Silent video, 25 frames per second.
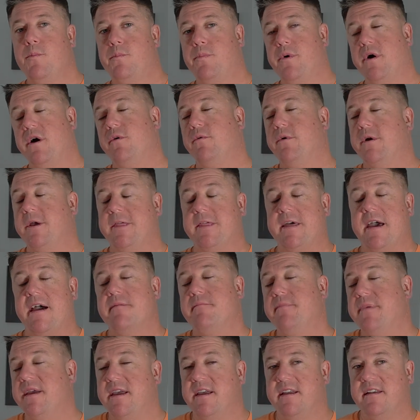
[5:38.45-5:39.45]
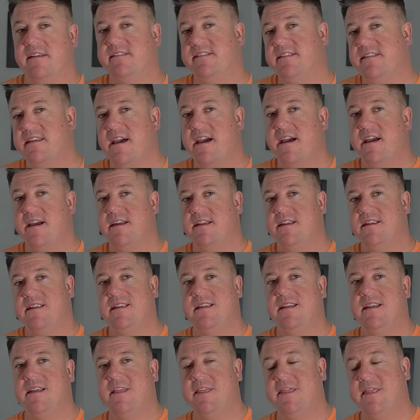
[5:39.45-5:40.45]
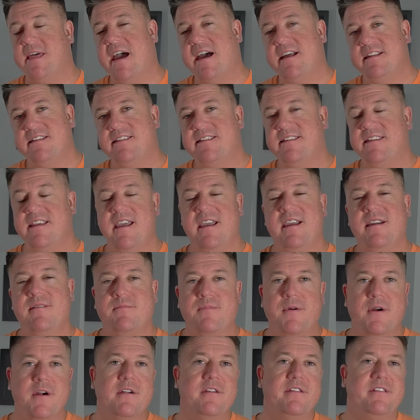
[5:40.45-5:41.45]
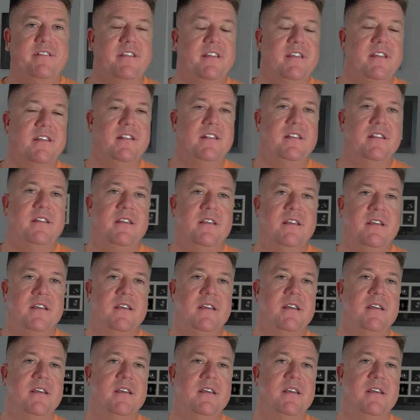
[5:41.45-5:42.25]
But with that being said, that same person